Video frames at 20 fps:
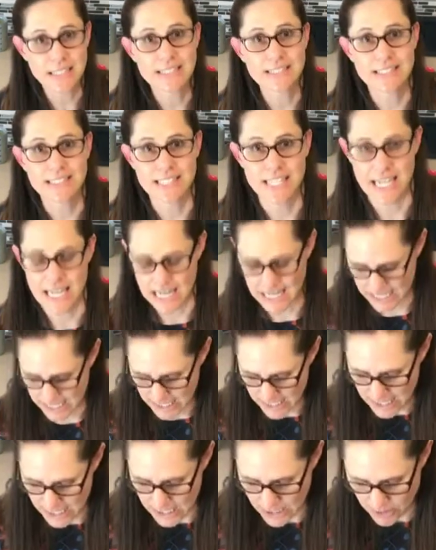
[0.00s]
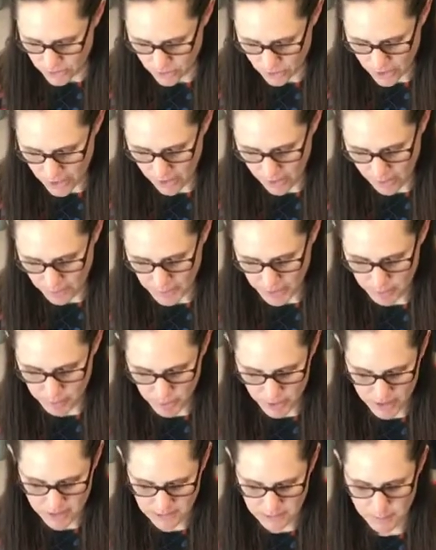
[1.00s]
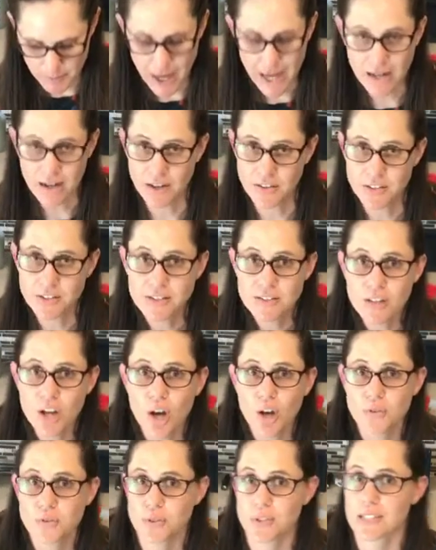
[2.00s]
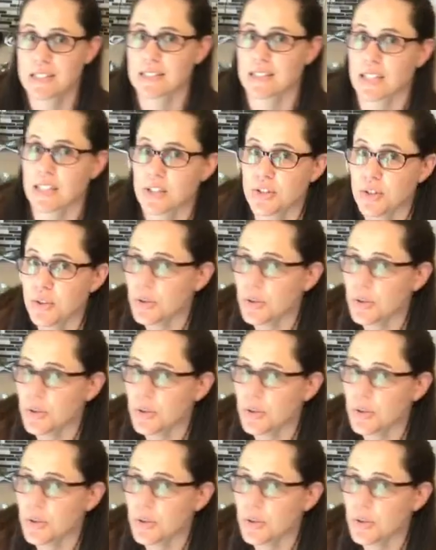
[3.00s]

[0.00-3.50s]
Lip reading: see. So now I'm going to put this back on the stove so it doesn't get too